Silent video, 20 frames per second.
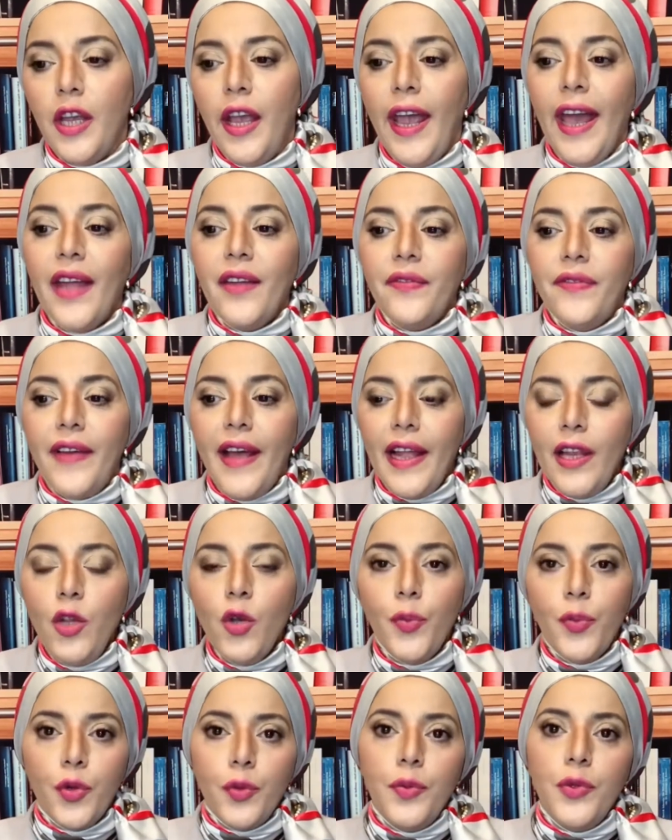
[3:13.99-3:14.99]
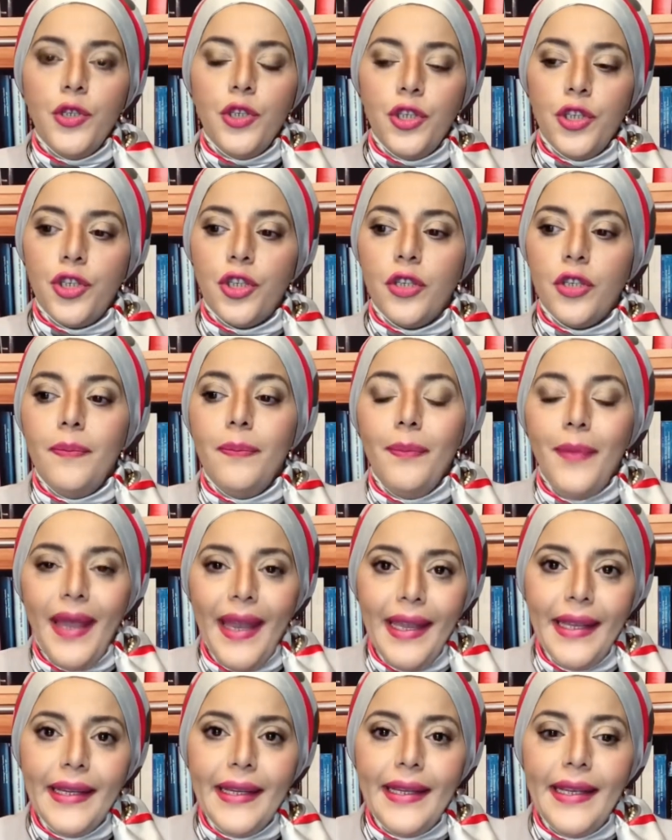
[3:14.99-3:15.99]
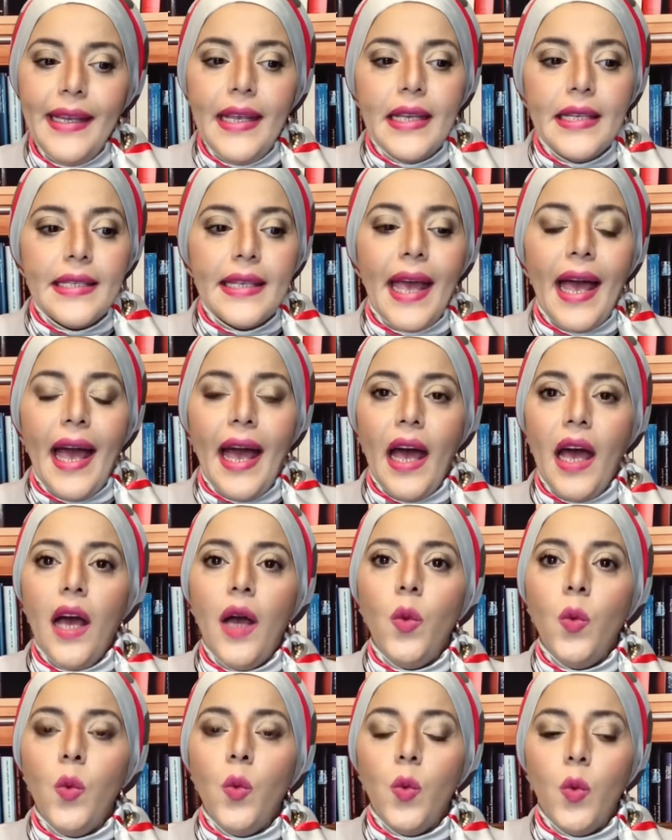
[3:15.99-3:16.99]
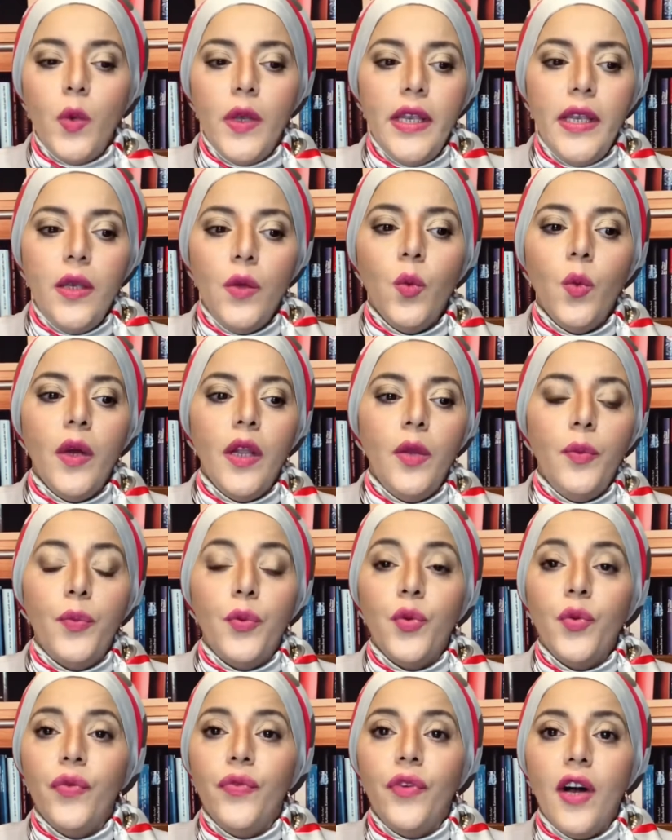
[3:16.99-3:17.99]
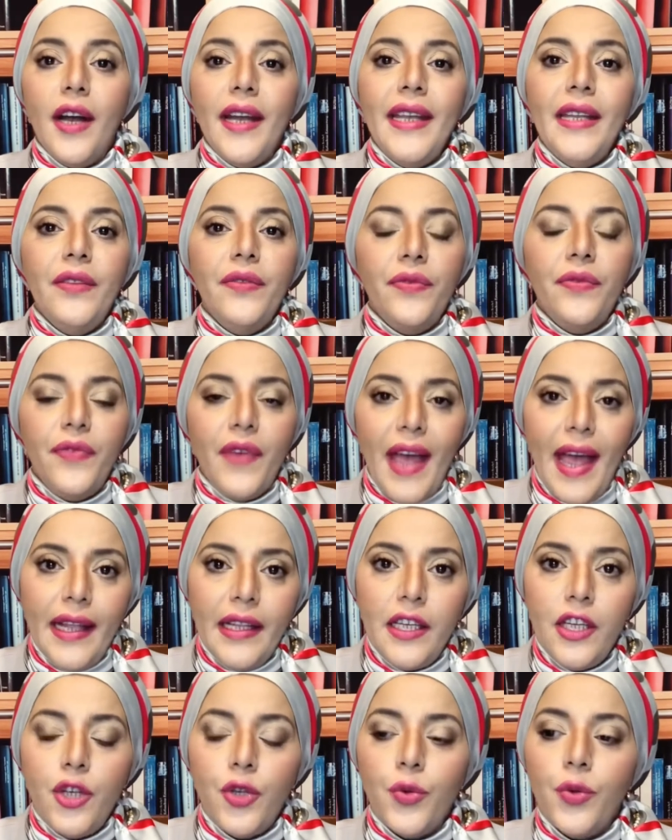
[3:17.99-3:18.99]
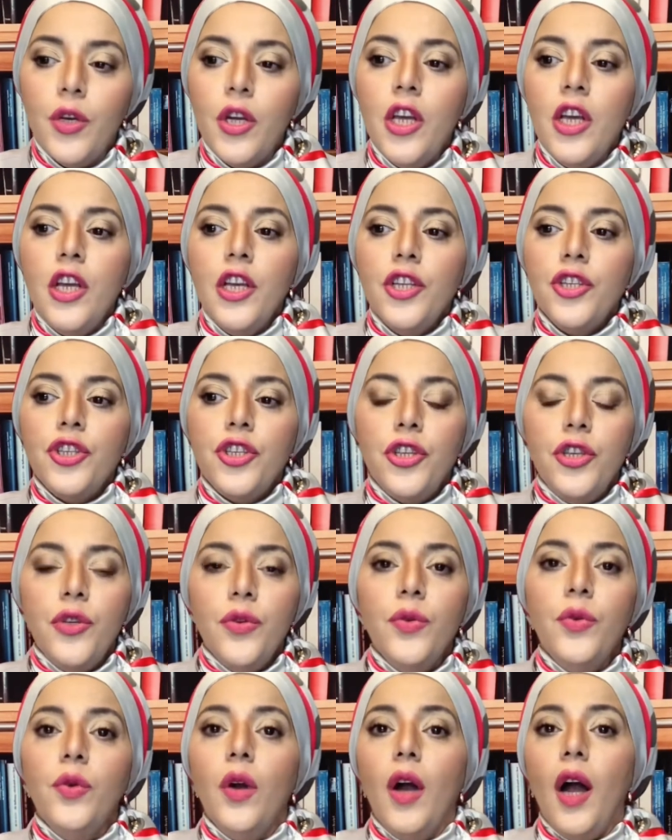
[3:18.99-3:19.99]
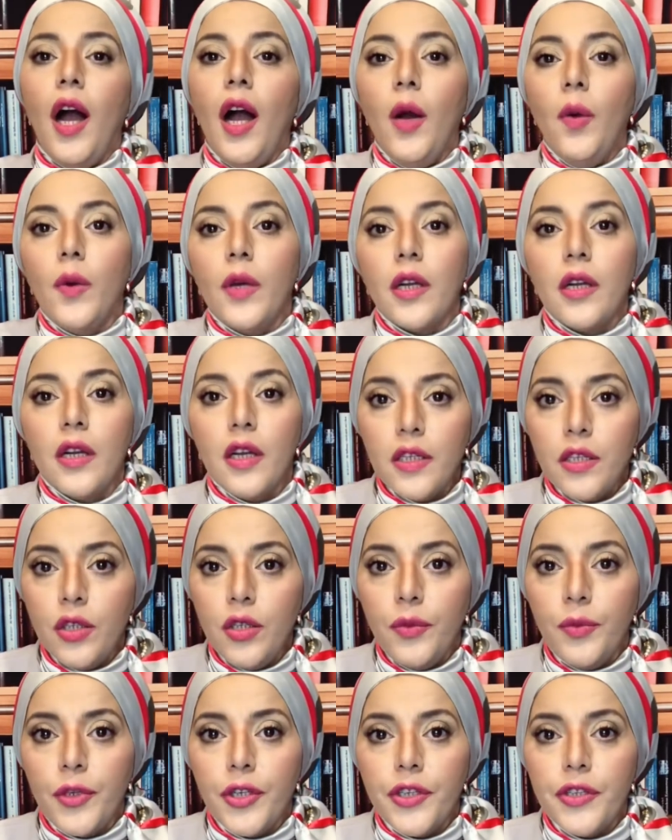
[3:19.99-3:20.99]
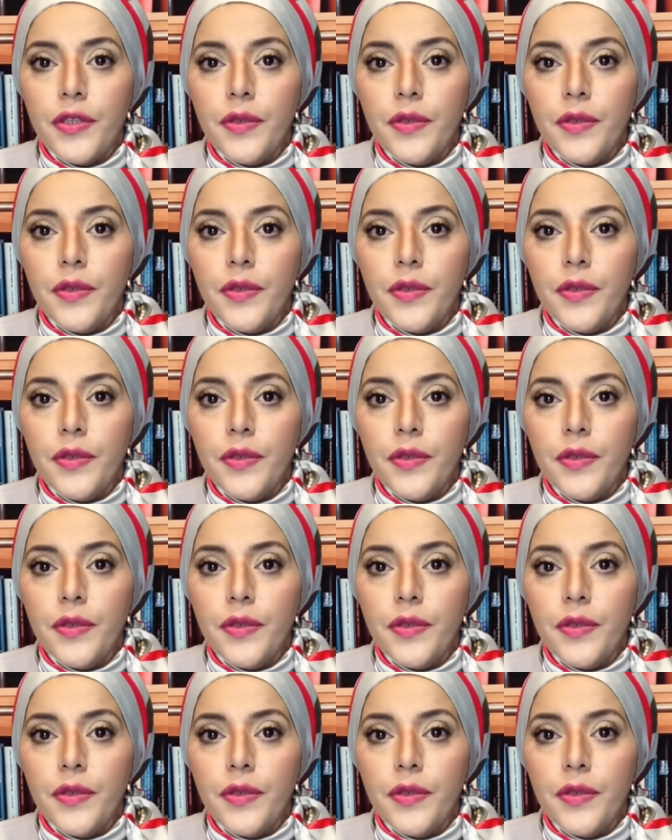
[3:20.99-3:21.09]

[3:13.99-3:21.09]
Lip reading: And value proposition mainly is how we will provide value to our customers.